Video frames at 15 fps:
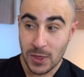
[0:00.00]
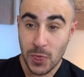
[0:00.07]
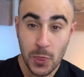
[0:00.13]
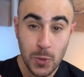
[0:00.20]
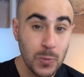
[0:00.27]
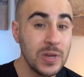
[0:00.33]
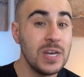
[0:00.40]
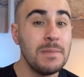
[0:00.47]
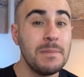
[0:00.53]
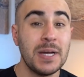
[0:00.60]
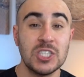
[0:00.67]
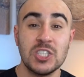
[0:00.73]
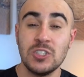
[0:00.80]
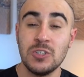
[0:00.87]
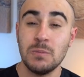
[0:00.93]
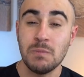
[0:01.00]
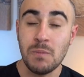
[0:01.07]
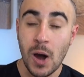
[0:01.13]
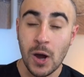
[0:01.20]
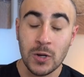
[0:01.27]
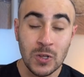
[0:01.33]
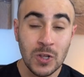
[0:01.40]
three-dimensional
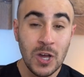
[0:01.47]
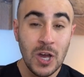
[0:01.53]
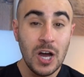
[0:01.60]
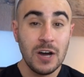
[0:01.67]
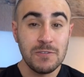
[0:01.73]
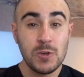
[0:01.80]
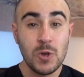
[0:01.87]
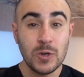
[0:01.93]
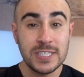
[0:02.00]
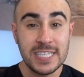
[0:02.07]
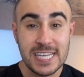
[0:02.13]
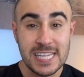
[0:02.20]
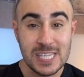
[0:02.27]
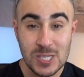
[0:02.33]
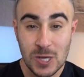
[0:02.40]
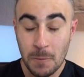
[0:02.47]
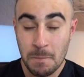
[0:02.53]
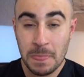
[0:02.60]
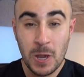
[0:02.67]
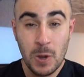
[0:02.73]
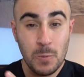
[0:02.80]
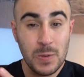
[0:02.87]
model of your teeth. So
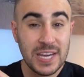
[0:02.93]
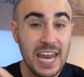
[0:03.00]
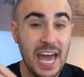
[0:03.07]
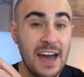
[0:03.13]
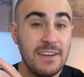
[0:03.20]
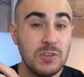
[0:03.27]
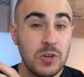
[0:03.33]
we can have